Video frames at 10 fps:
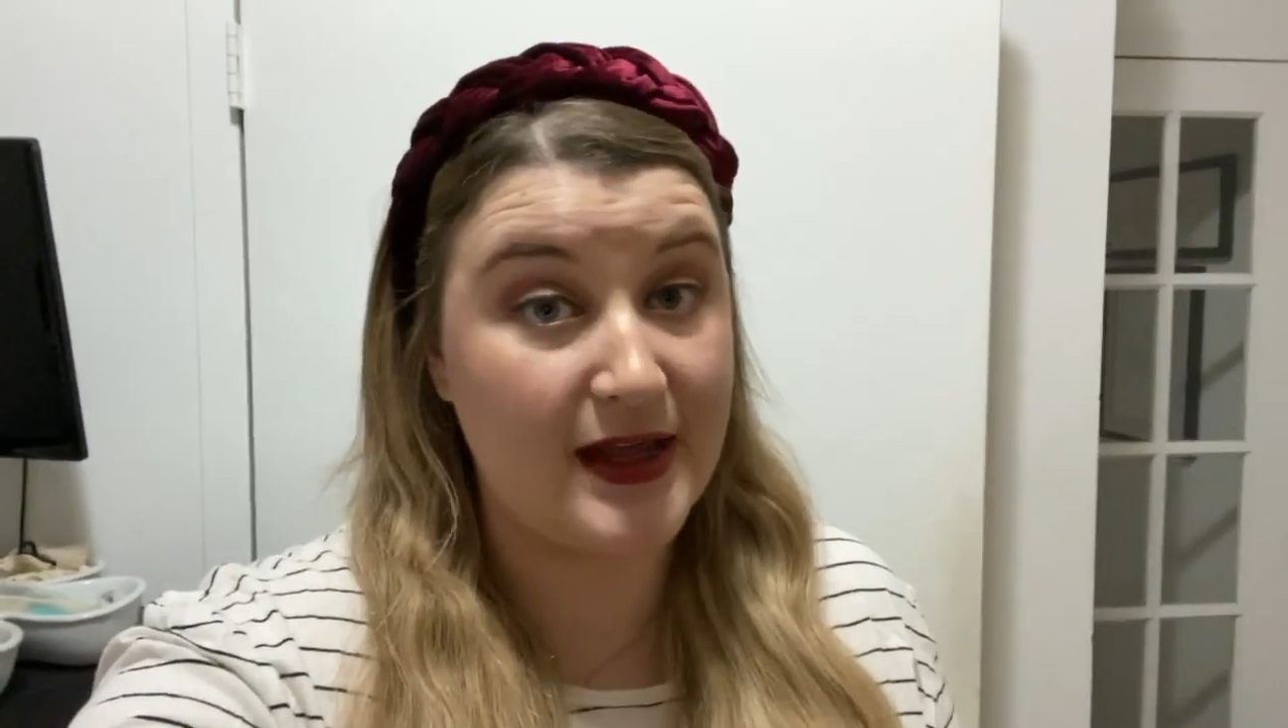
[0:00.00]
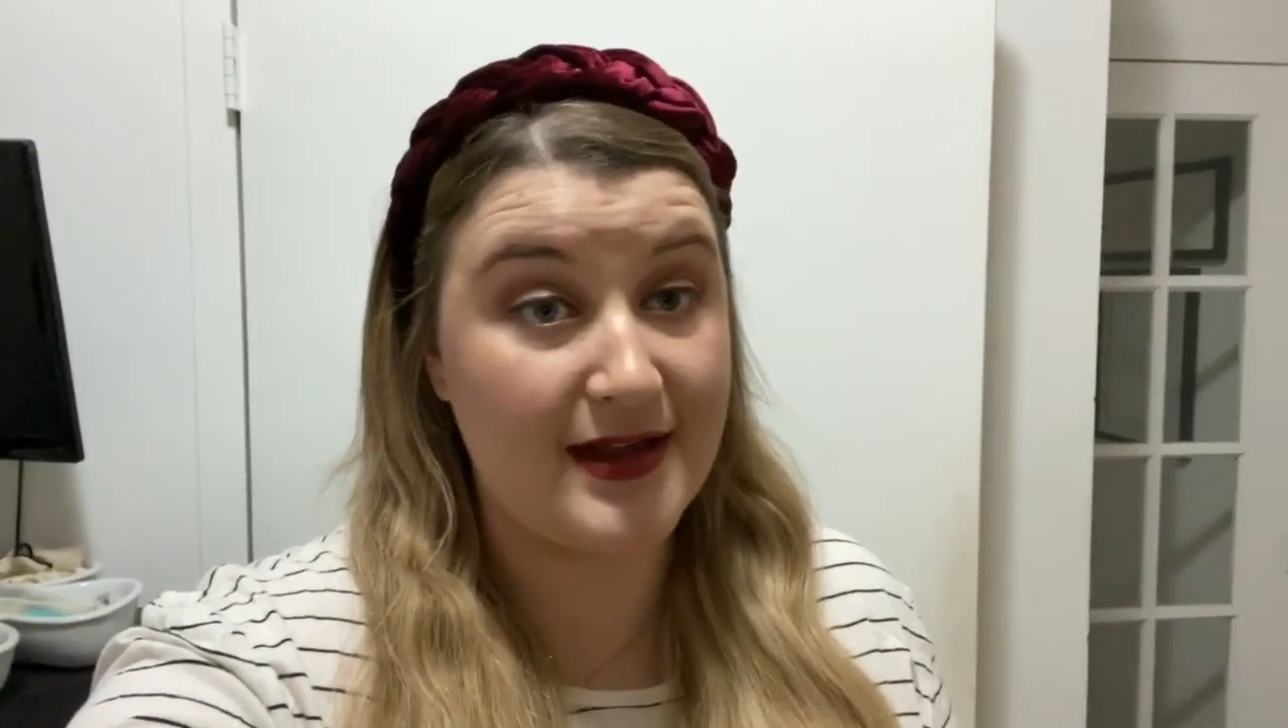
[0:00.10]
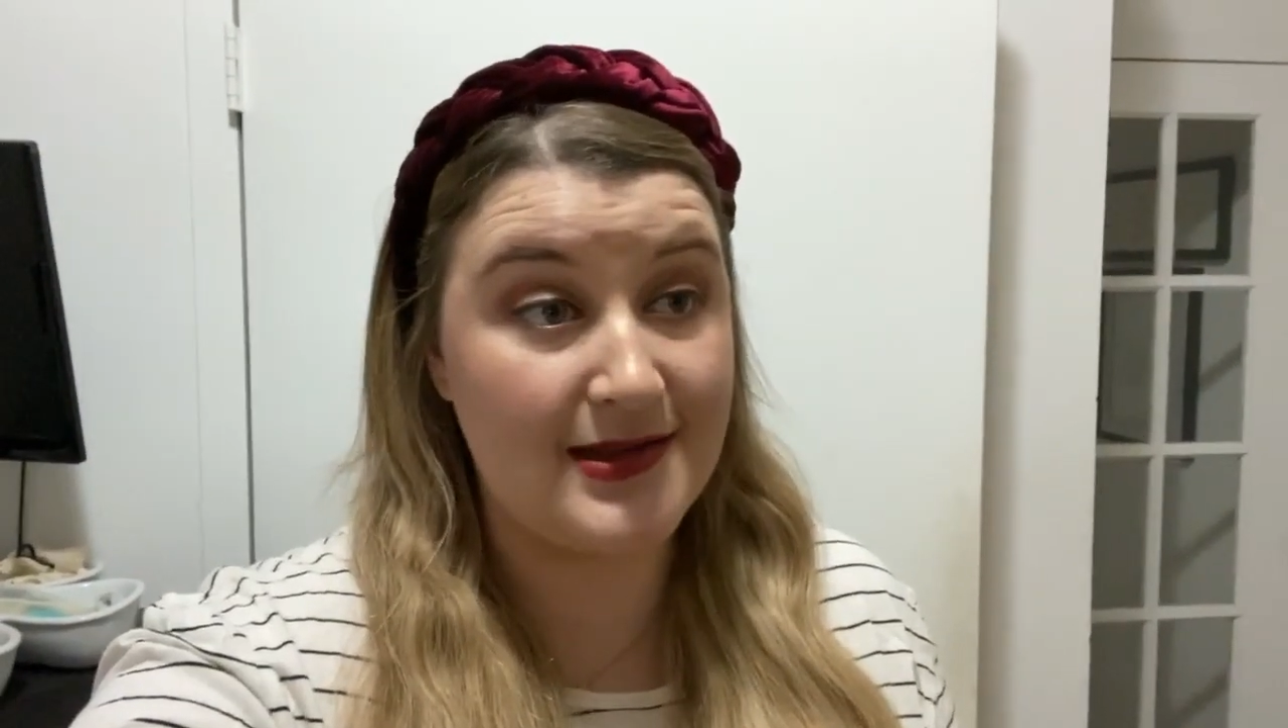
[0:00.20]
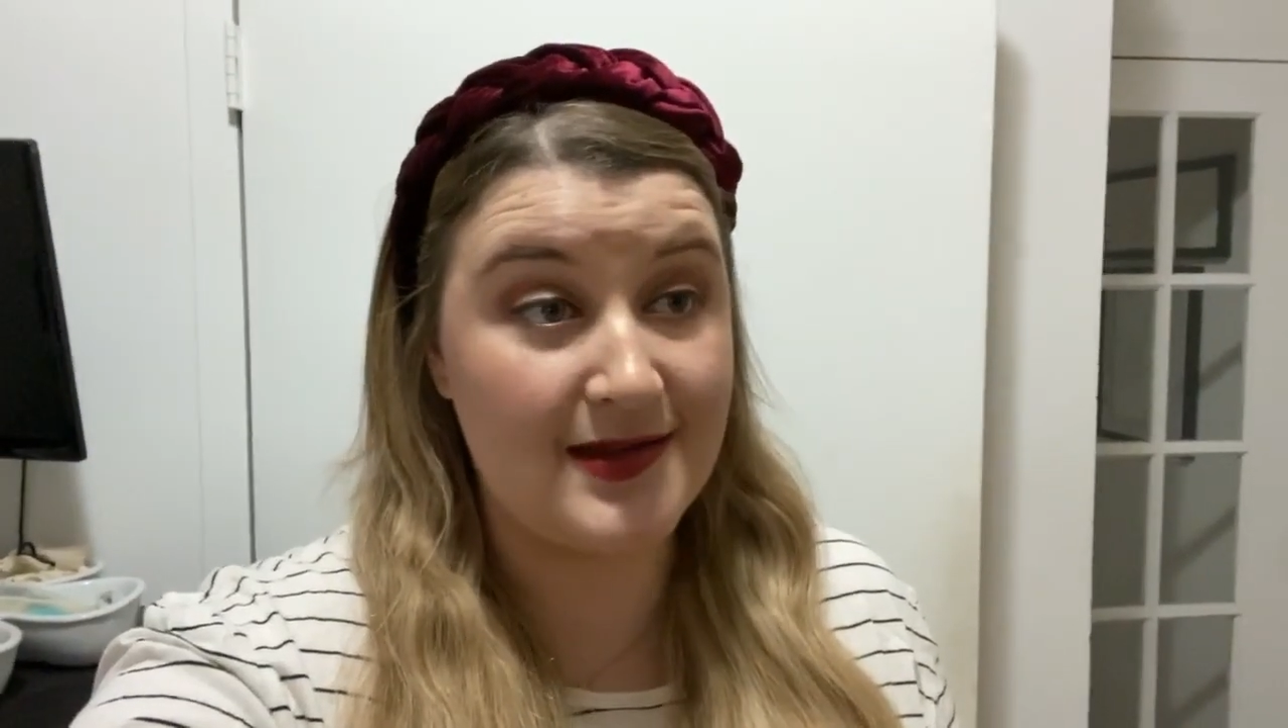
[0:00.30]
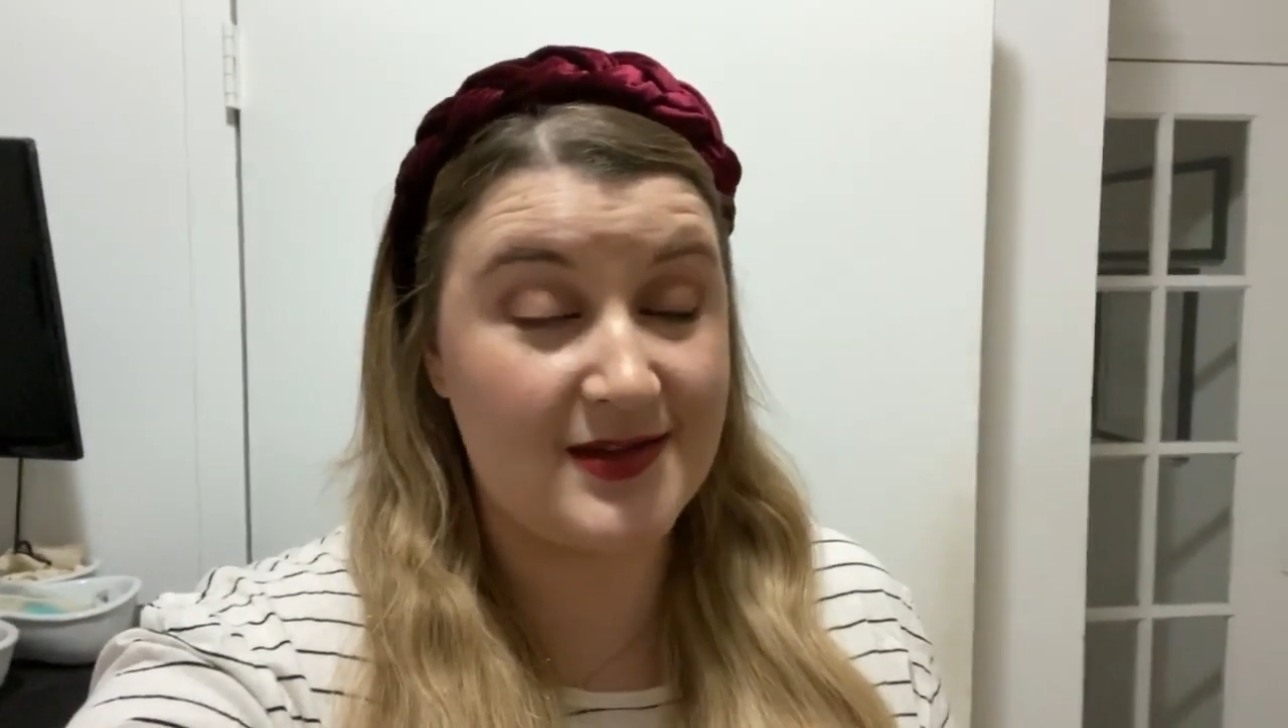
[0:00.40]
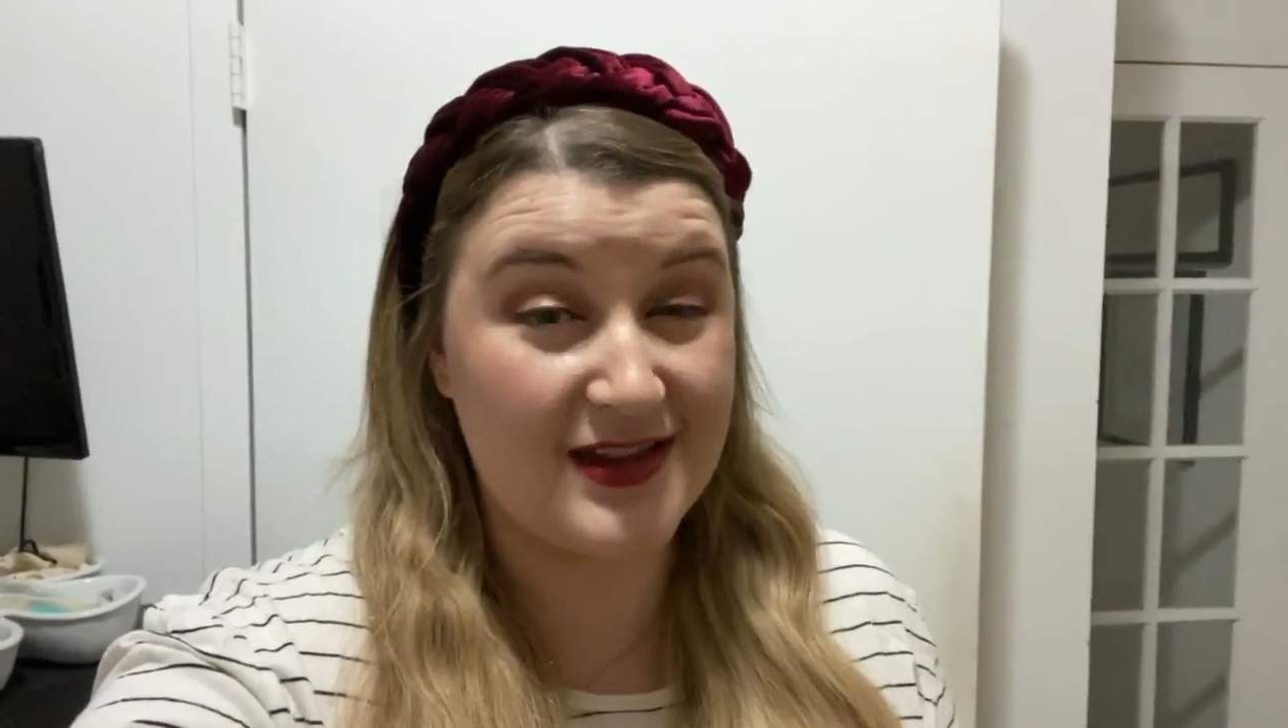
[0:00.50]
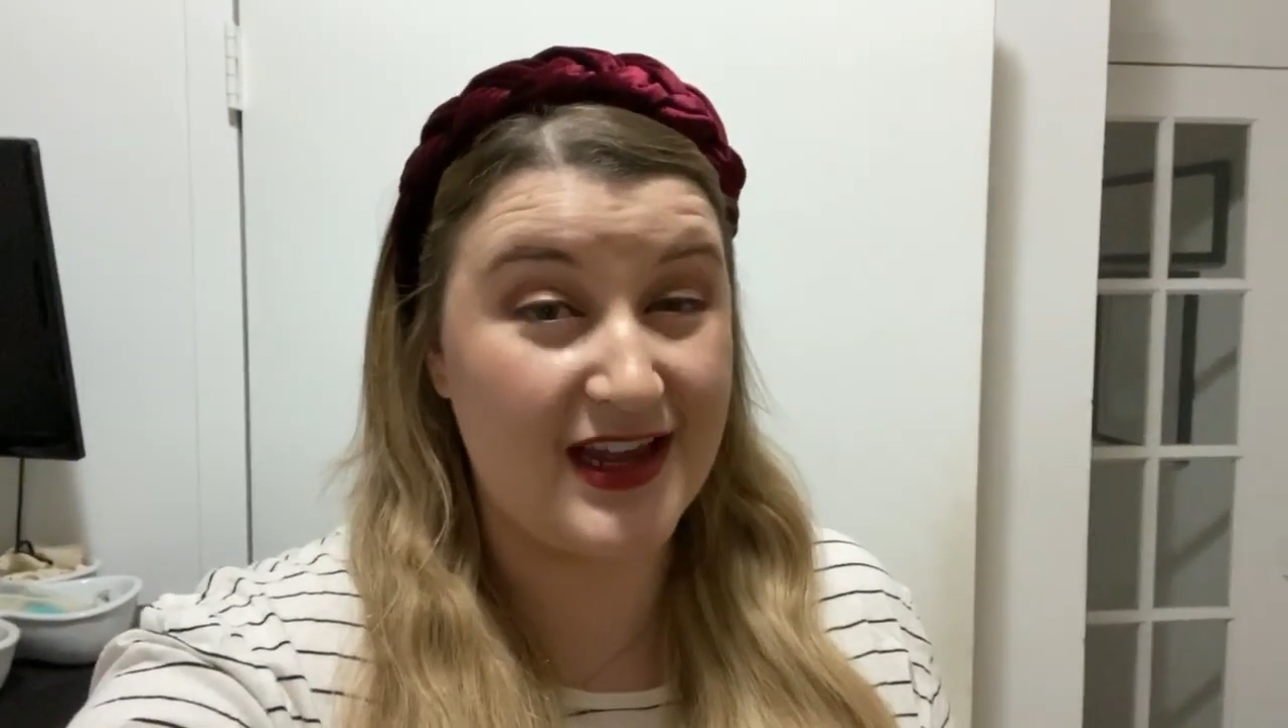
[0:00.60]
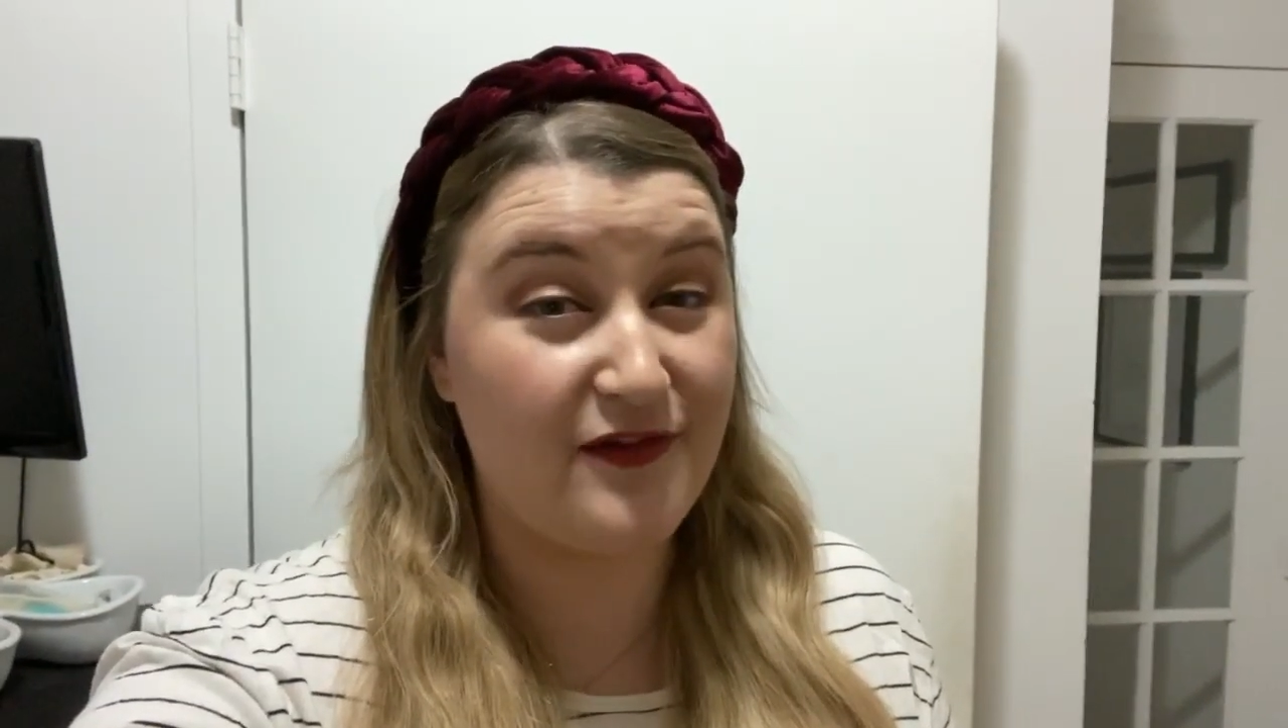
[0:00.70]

consistently